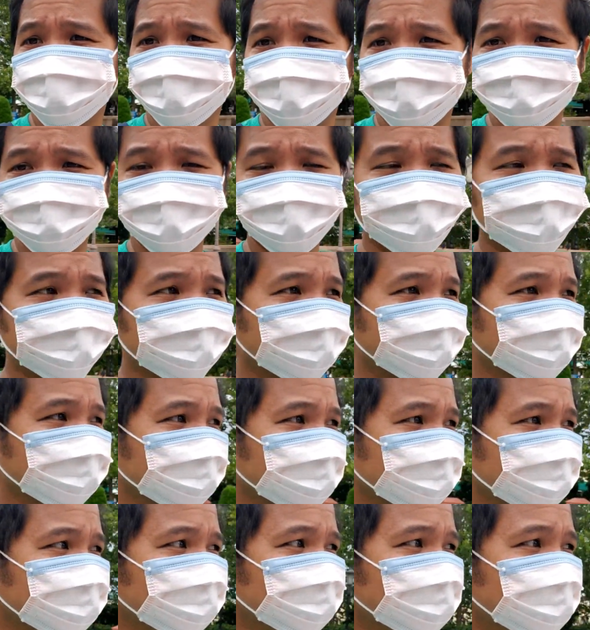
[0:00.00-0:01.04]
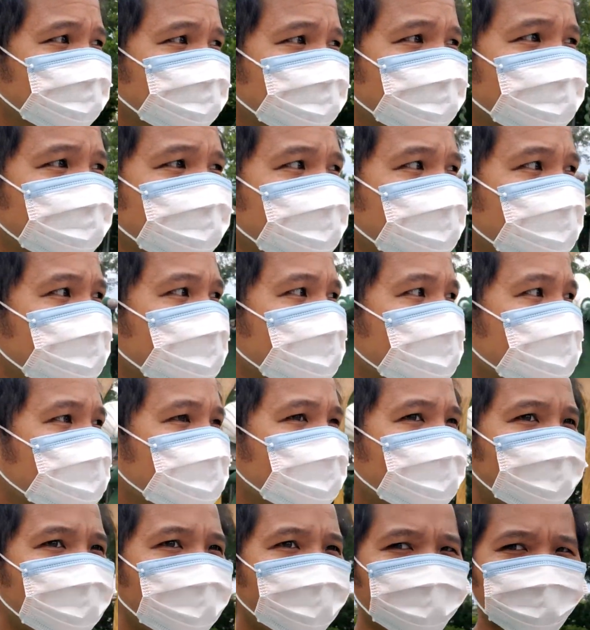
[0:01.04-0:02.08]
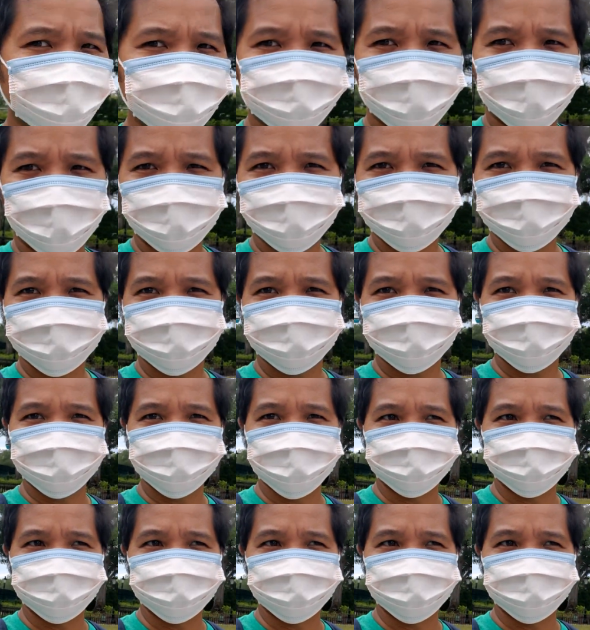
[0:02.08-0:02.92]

topic is, are the parks